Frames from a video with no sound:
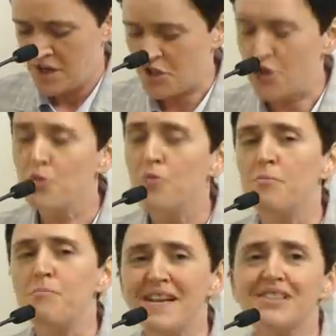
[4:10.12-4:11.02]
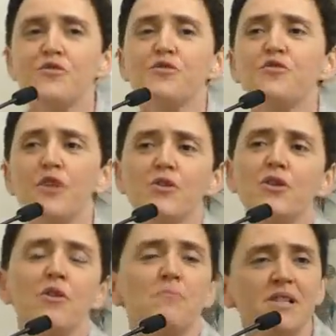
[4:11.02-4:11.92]
So massive food
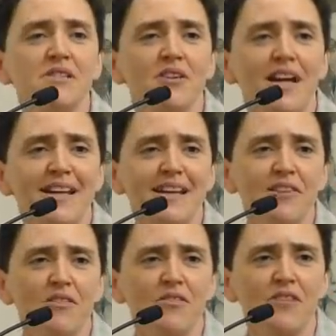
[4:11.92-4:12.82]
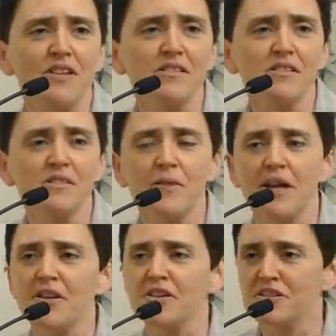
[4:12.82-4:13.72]
companies are getting in on this,
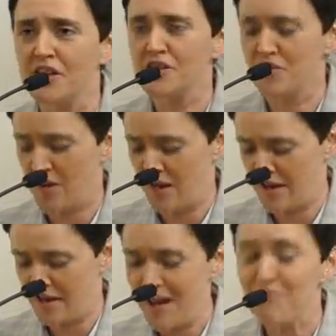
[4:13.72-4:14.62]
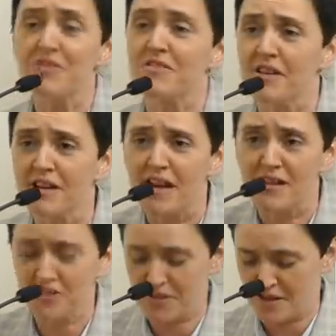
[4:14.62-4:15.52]
and they're certifying everything and
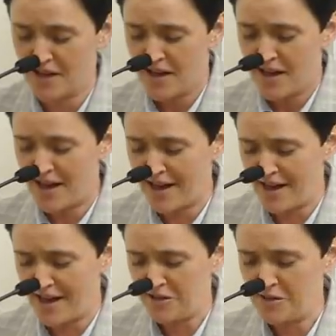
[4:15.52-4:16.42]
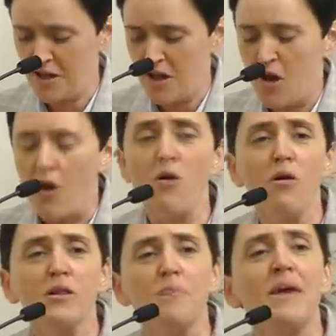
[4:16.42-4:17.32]
anything halal.
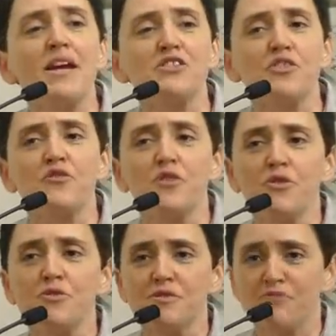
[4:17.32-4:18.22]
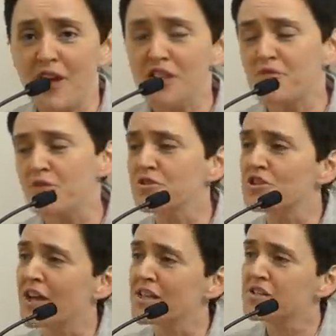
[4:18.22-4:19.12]
All the major fast food
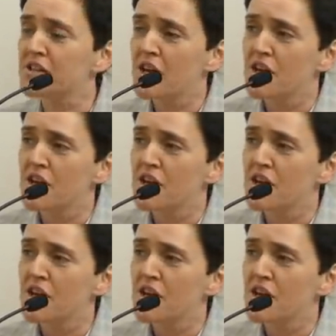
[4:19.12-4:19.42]
chains,